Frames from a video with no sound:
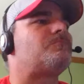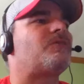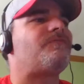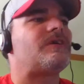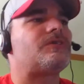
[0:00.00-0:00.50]

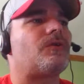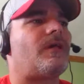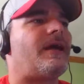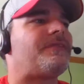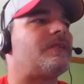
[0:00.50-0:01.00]

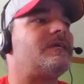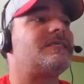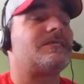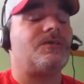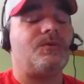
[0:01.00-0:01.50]
professional
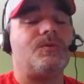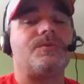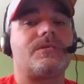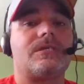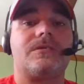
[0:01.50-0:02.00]
athletes that
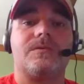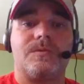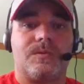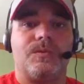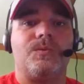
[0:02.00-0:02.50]
use this to
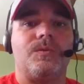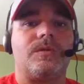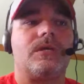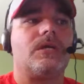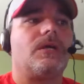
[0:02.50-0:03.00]

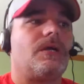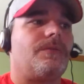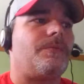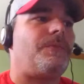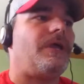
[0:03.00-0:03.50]
soothe
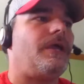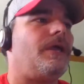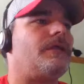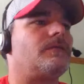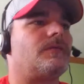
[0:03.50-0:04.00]
the
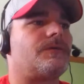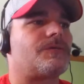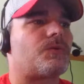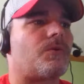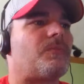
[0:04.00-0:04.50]
pain and their
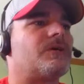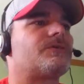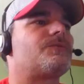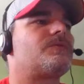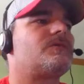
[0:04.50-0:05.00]
sore
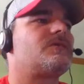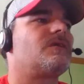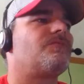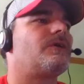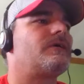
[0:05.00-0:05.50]
muscles and
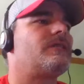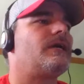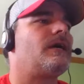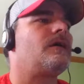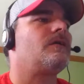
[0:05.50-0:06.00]
stuff like
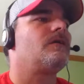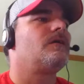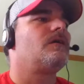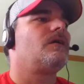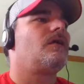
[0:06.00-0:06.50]
that.
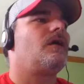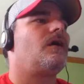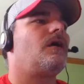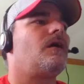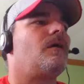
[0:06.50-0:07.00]

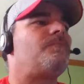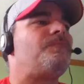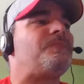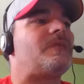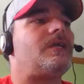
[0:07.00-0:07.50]
Um,
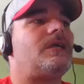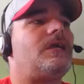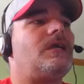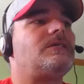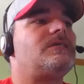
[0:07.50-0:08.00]

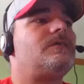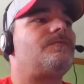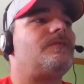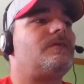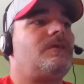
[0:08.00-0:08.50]
it's
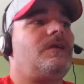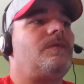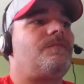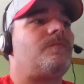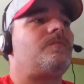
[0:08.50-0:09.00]

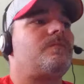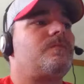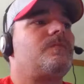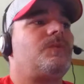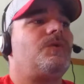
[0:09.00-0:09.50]

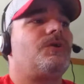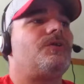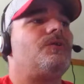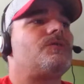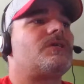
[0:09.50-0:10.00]
even you
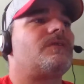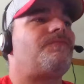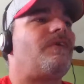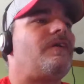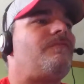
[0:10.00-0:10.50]
can use it to
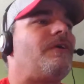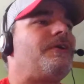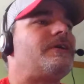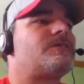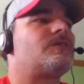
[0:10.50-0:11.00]
fight
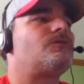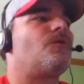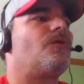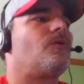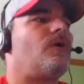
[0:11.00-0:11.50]
various
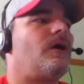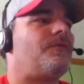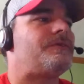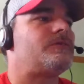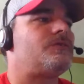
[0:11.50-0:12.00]
internal
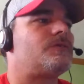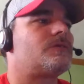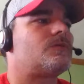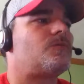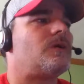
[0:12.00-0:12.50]
health
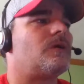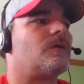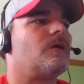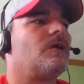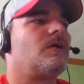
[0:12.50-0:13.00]
issues as well.